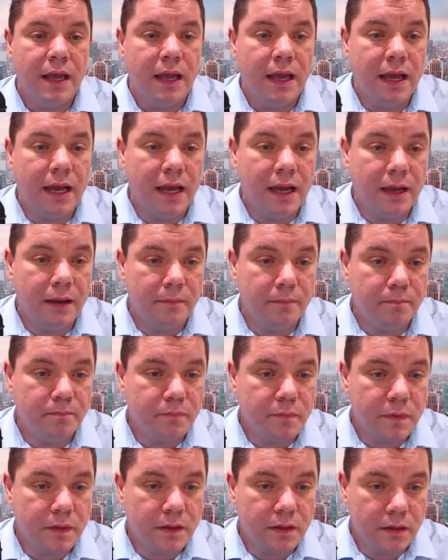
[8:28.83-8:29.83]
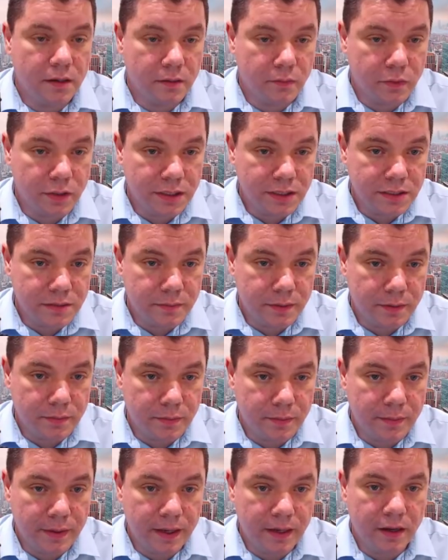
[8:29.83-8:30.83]
Um, what is the
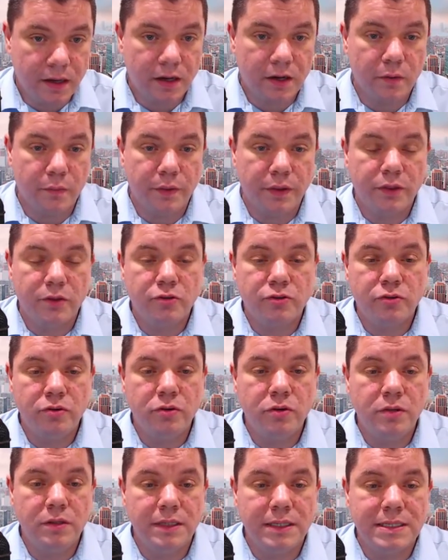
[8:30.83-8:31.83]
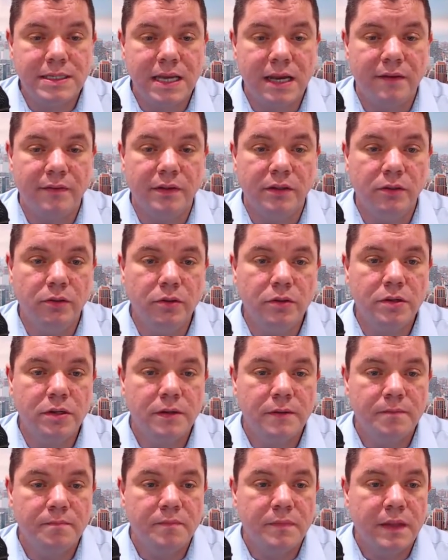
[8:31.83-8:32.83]
minimum amount I can withdraw? Let's have a look.
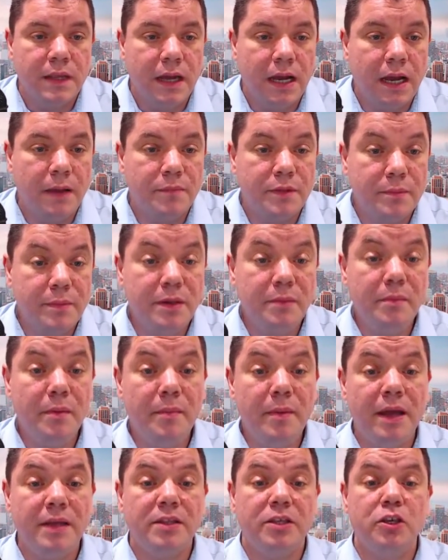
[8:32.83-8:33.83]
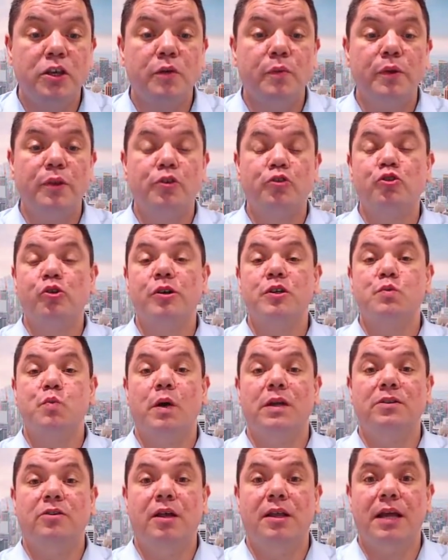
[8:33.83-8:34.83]
Um, the minimum amount that you can withdraw is
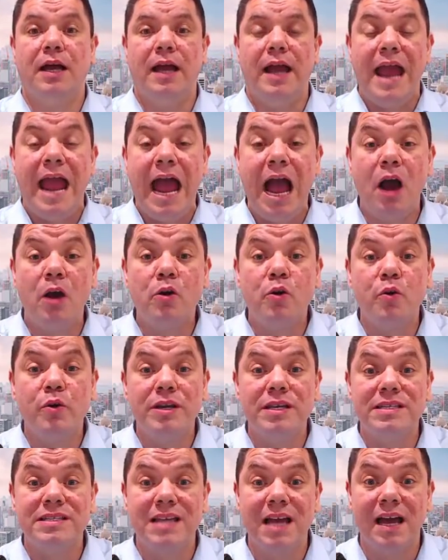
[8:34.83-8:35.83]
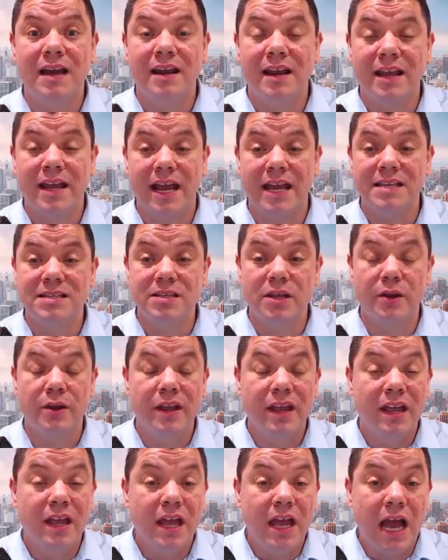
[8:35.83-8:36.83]
one dollar. How good is that? Okay, so
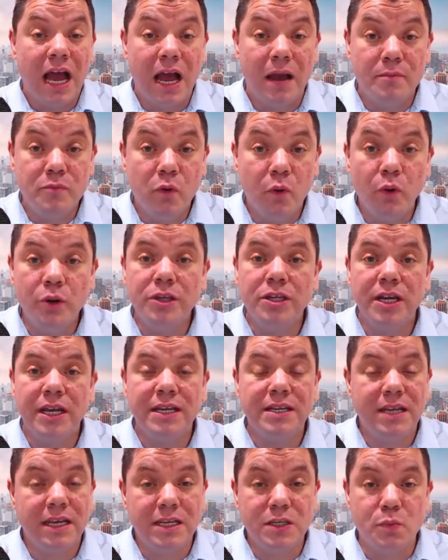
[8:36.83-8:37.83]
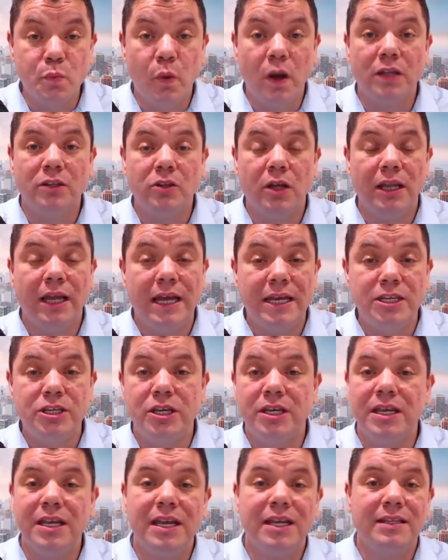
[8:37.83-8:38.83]
um, all you need is one dollar, and you
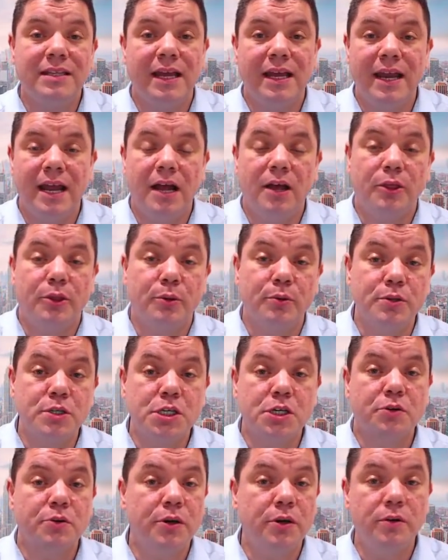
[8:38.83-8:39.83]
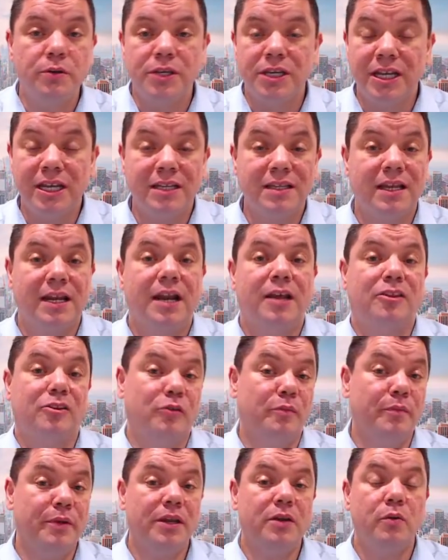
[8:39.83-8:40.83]
can get that out through Skrill, you can get that out
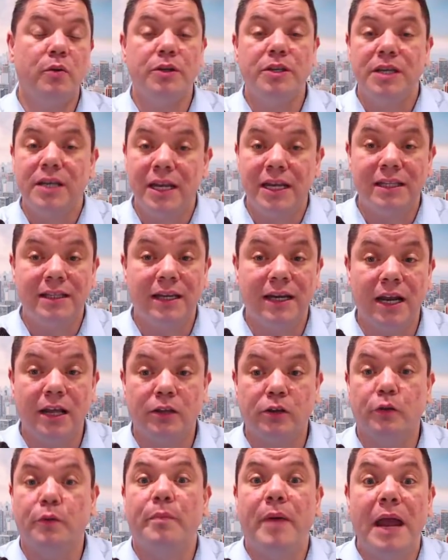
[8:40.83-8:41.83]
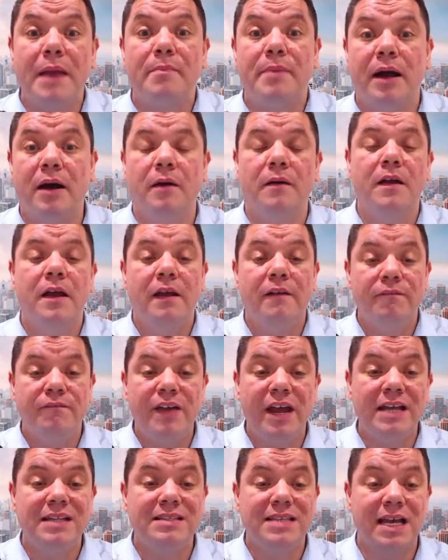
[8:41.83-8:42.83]
through Bitcoin, you can get that out through PayPal.
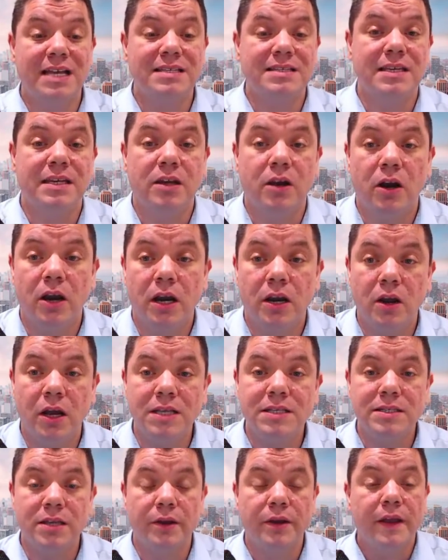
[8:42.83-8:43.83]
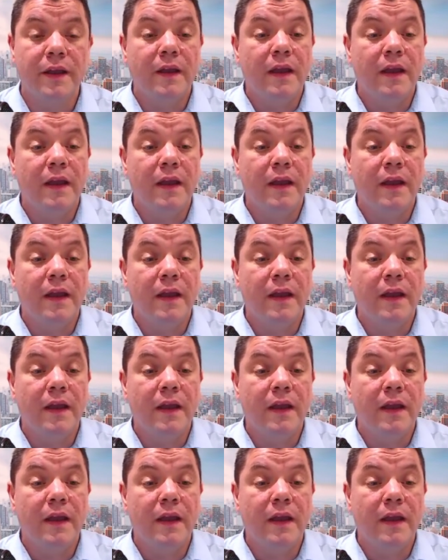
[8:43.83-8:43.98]
Fantastic. All right, guys, so